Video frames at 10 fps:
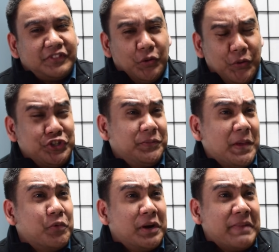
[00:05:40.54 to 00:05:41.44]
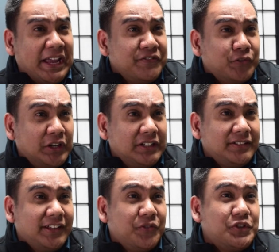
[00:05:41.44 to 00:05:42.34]
we should be more mindful,
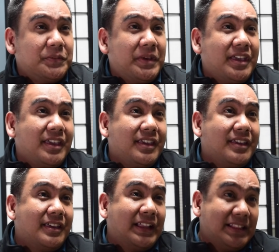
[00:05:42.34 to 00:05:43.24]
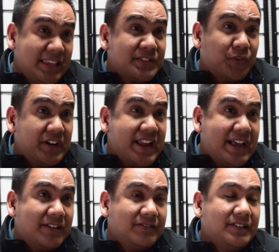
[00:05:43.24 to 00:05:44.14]
and we should be, at least for
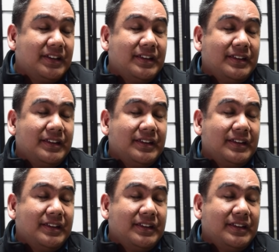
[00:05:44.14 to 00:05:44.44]
now,